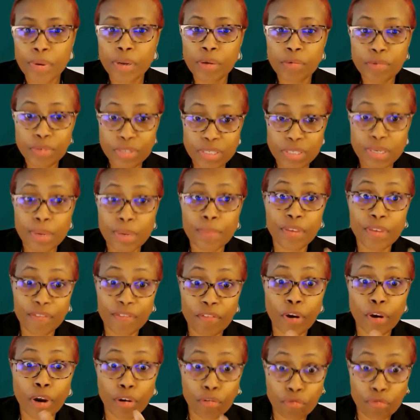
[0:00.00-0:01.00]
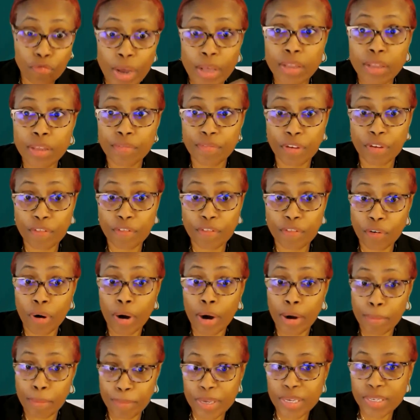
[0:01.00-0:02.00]
but it was something very relevant for
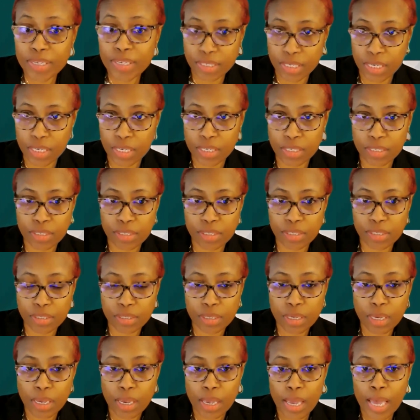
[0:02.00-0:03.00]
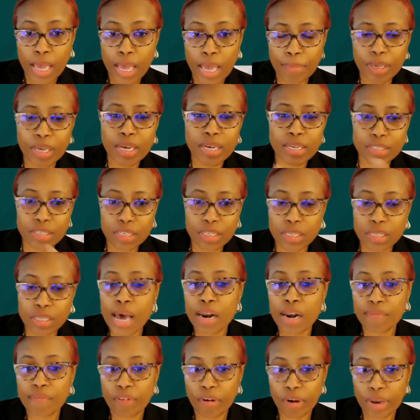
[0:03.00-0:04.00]
our business. And because a
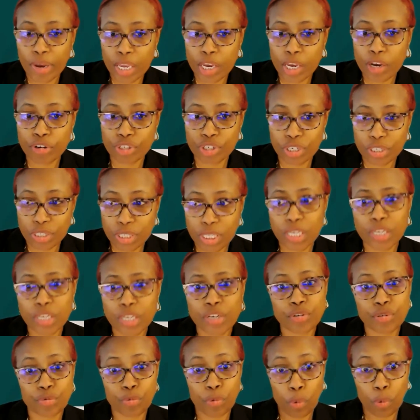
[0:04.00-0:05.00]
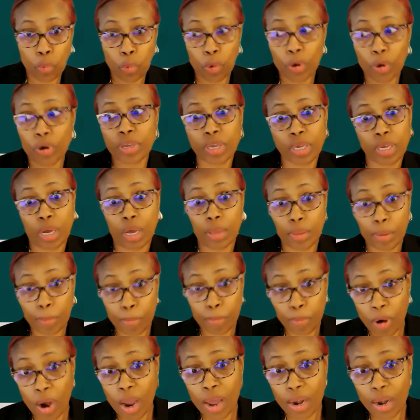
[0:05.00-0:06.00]
lot of our ERG leaders were working on
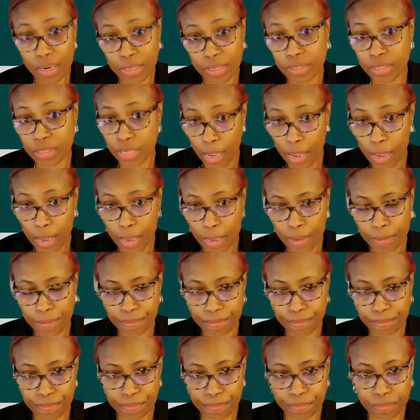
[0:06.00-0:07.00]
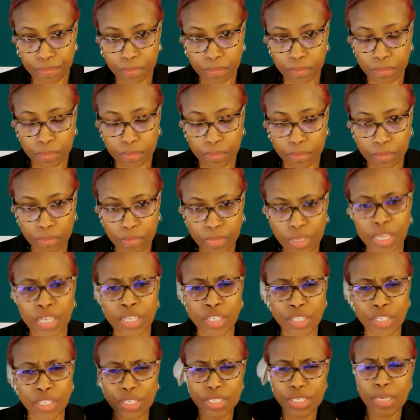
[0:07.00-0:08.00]
the product side,
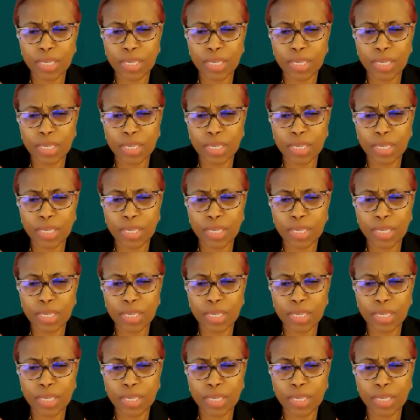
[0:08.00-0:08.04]
it